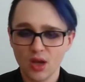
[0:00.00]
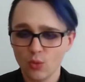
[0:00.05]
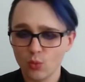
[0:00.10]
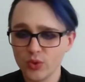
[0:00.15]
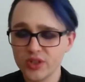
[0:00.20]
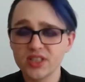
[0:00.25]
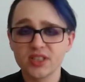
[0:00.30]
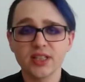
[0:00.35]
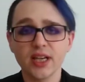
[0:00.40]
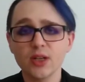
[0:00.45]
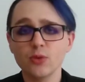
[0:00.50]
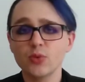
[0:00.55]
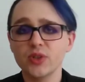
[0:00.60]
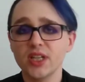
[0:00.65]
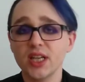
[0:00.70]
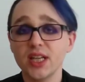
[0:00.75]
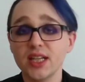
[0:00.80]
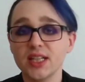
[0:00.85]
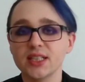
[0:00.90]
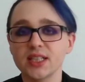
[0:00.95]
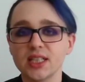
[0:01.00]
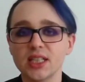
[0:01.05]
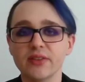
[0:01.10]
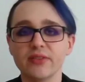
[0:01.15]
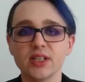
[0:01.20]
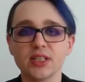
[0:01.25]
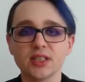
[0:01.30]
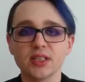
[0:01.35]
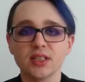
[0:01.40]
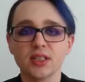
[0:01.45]
We said we needed to
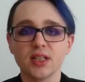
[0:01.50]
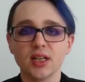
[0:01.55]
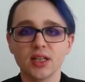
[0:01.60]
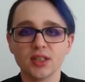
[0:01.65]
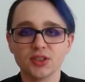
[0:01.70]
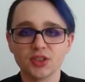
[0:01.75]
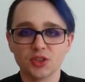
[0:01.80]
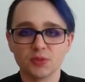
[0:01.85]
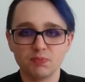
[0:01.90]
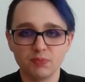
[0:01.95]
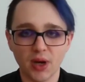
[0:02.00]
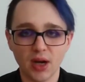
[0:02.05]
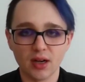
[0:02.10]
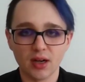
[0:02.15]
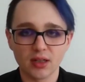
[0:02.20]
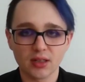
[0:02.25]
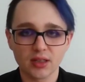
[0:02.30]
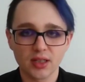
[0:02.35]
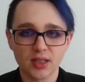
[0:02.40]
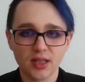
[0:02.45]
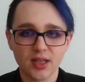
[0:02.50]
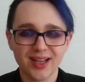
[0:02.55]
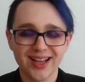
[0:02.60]
give it a spark,